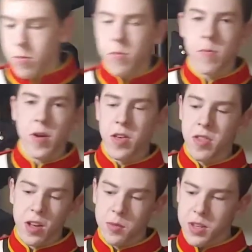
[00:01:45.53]
Pith
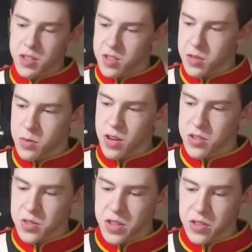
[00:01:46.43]
helmets were also
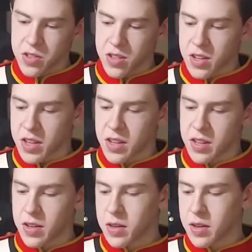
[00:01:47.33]
used
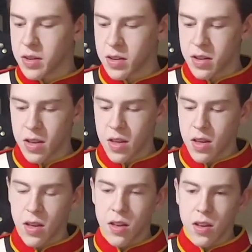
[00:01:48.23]

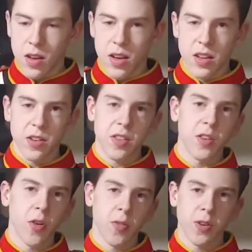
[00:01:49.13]
during the
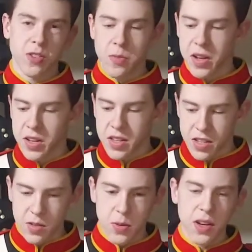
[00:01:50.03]
Northwest Rebellion. This
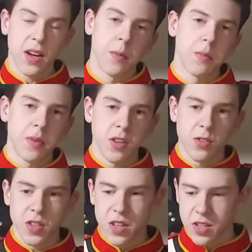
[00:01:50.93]
is what I'm
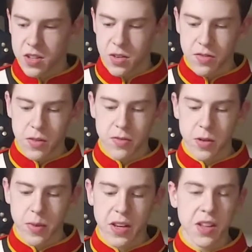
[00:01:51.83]
using this uniform for
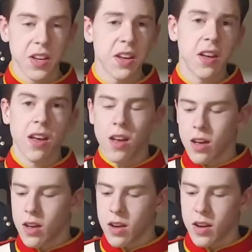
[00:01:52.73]
mainly.
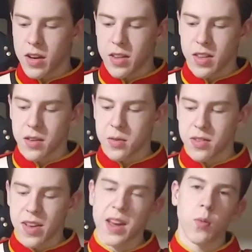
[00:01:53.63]
They would
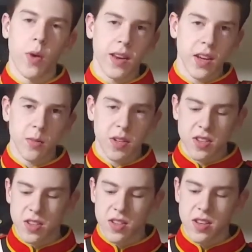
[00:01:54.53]
have had white helmets
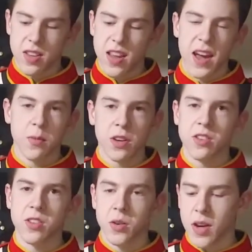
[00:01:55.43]
instead of tan ones,
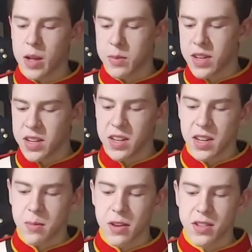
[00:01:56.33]
so I'll be needing to
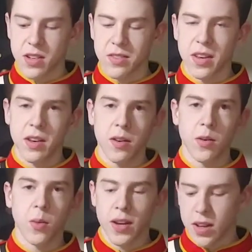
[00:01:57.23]
get myself a
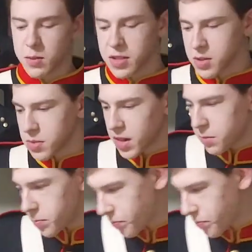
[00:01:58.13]
white helmet sometime.